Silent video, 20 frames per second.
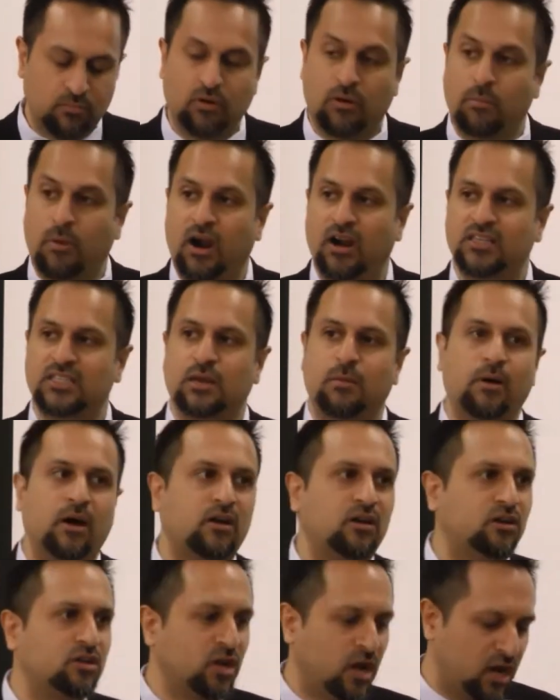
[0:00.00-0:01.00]
remarks about
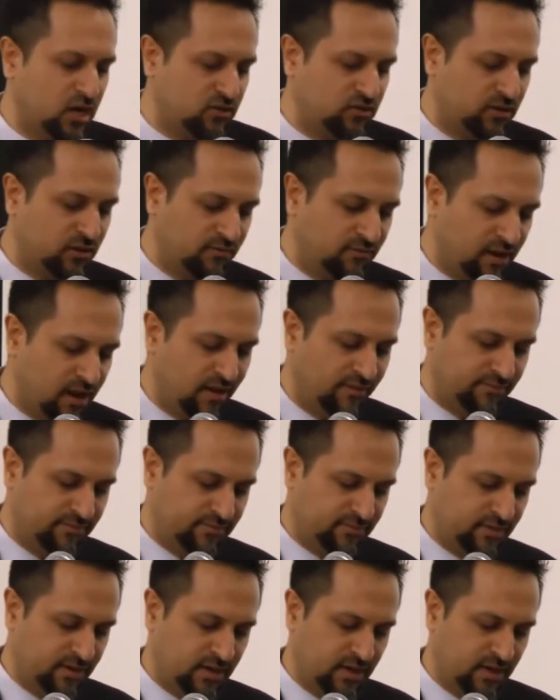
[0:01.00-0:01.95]
her doctrine of love.